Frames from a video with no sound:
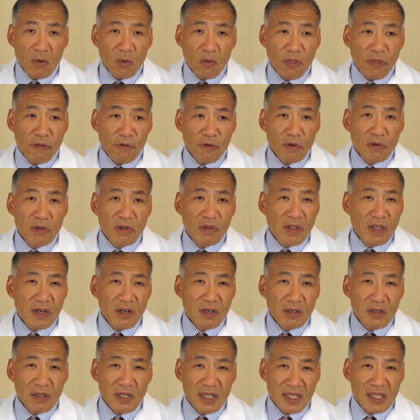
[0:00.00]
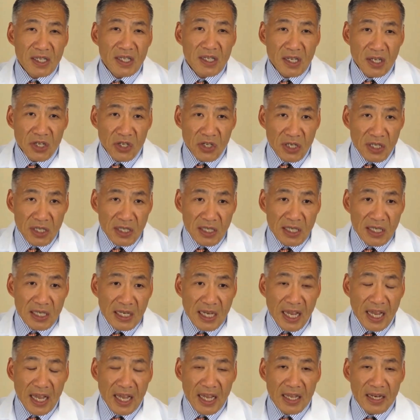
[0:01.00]
through little incisions.
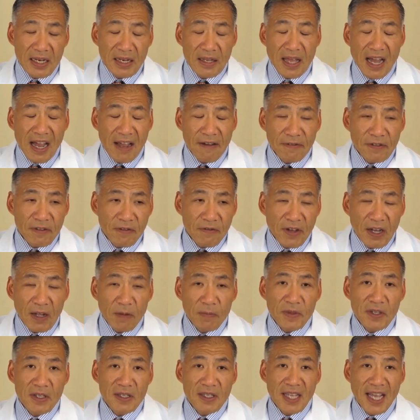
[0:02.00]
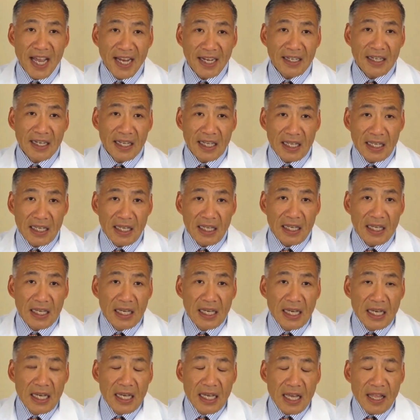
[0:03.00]
And I've developed a technique
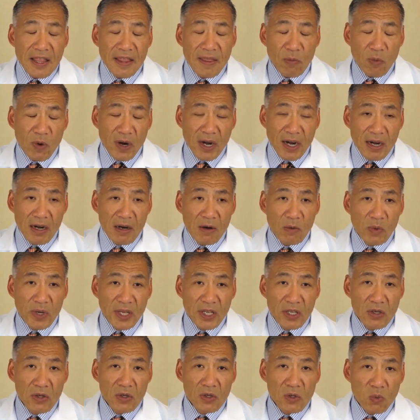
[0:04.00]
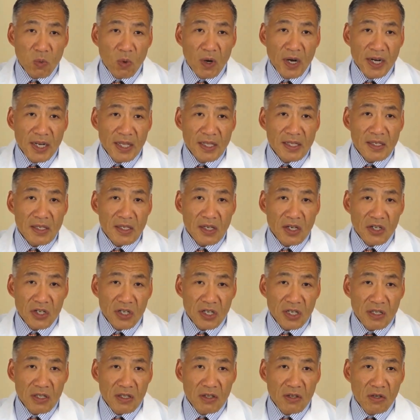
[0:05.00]
where we use one
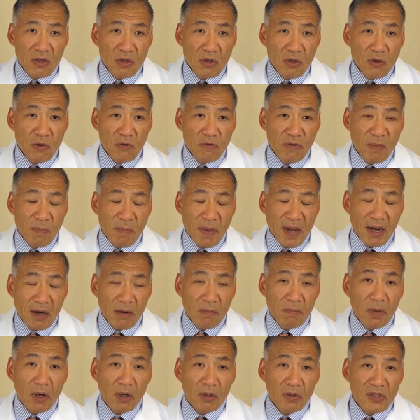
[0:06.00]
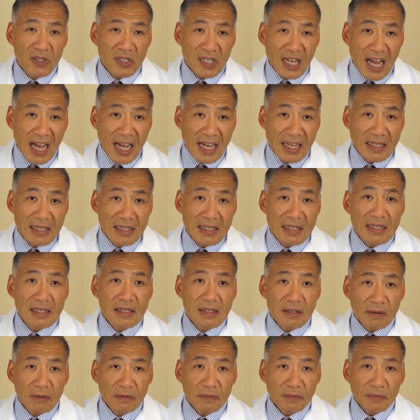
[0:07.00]
incision to repair both sides.
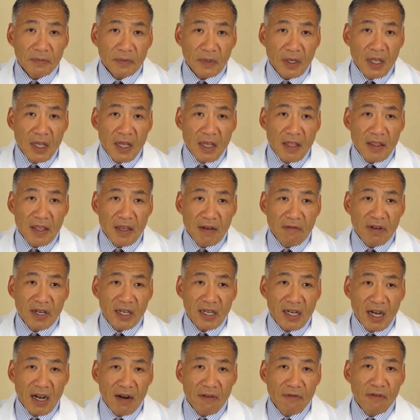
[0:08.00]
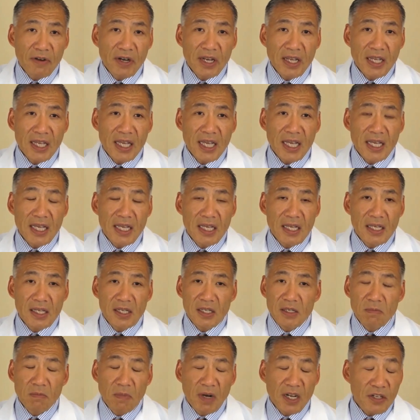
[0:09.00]
The recovery
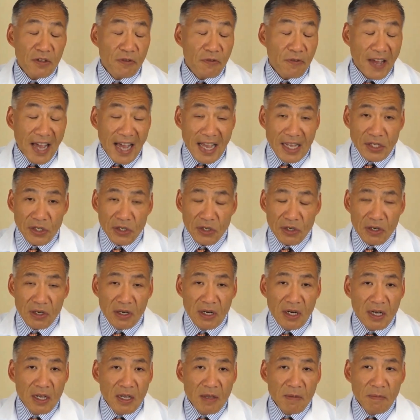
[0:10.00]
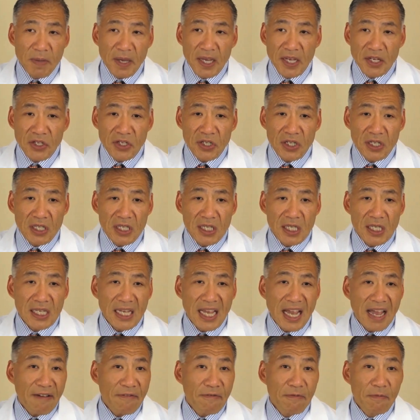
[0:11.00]
is much faster. Patients
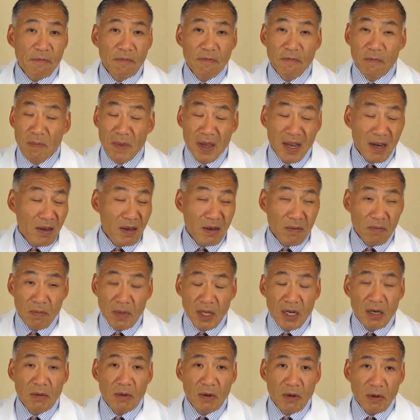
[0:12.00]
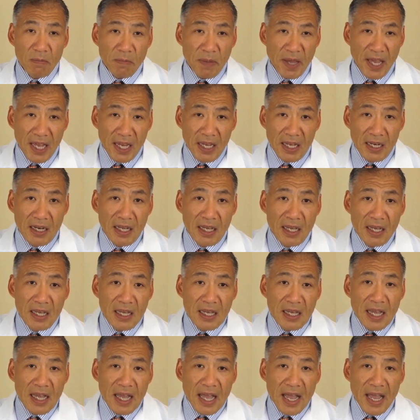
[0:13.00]
have minimal pain,
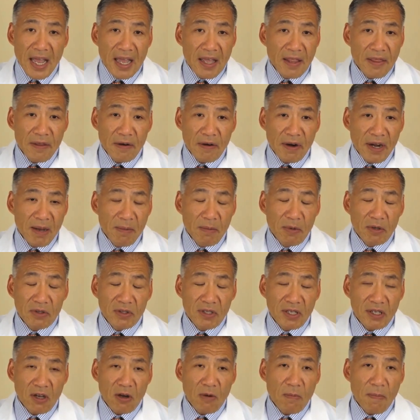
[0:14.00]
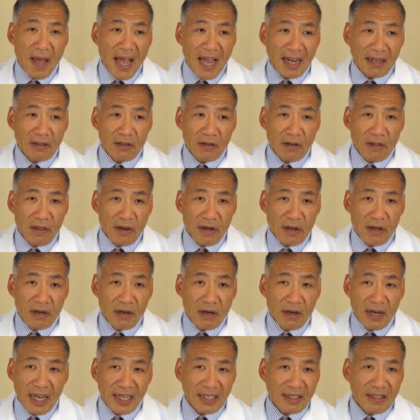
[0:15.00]
and they're able to go back to
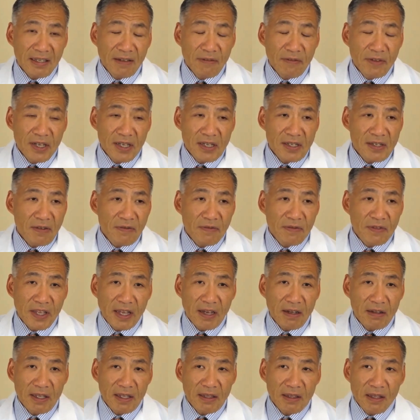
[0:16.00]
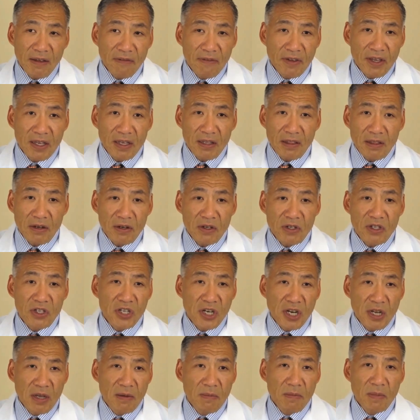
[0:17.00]
their activities of daily living, their
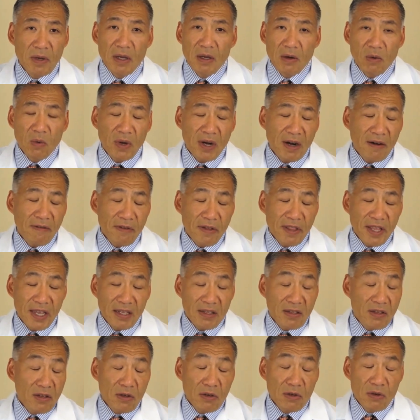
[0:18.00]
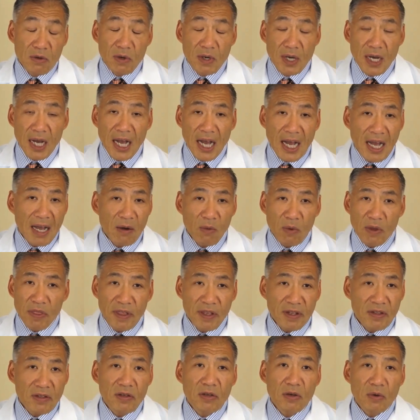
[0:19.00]
gym, whatever they do
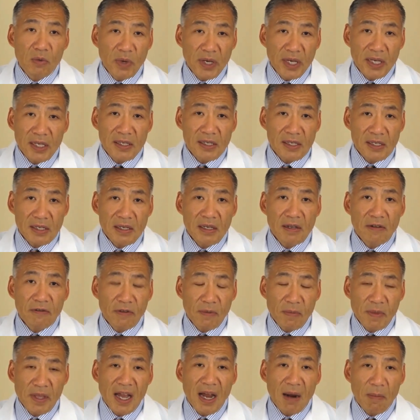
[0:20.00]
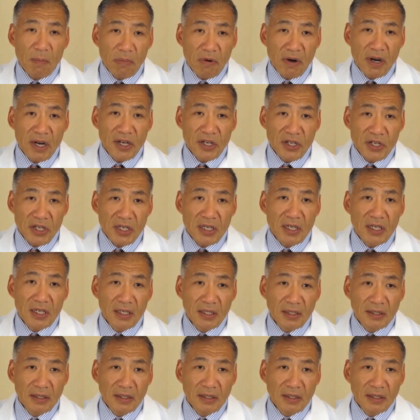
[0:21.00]
within 2 weeks from the operation.